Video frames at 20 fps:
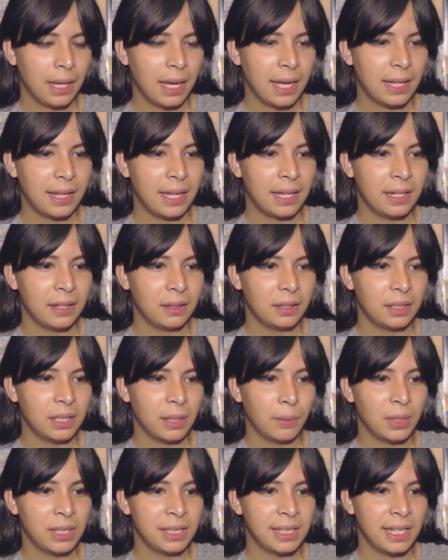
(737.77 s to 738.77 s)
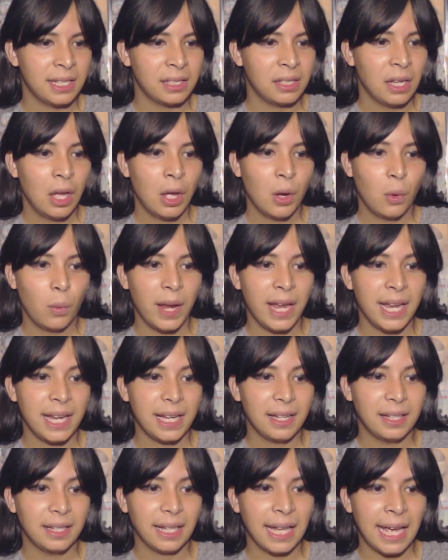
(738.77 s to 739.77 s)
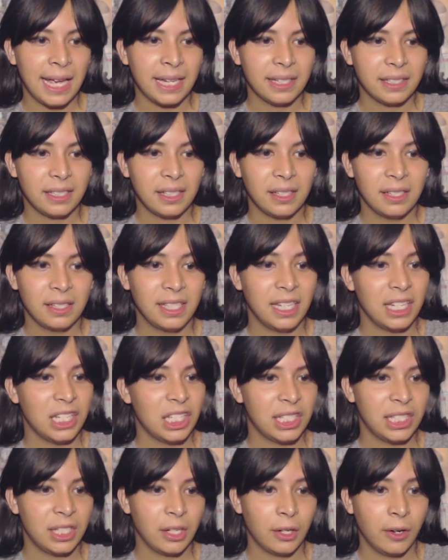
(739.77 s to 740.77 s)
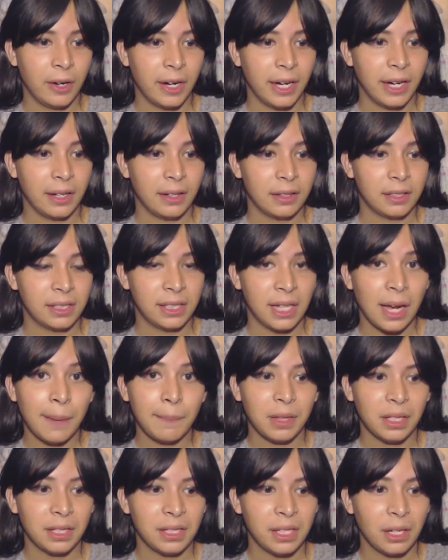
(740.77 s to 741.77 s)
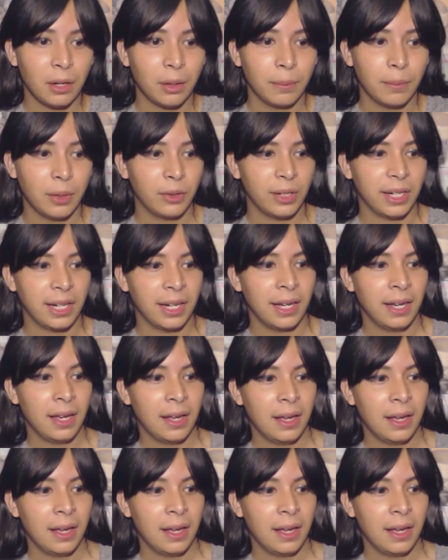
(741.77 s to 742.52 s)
And then someone says, "Wait, glance, she's stirring. Stop the ceremony.